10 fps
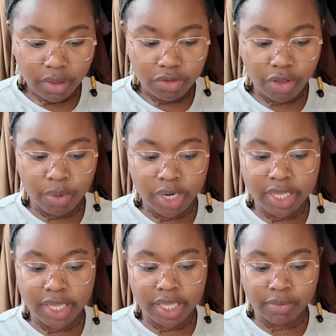So I wanted
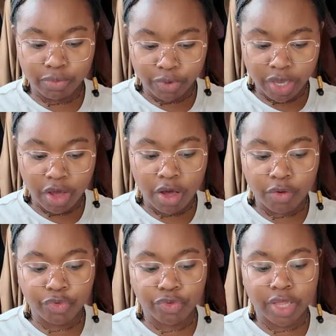to take a week
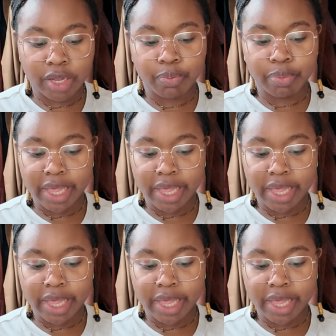off to like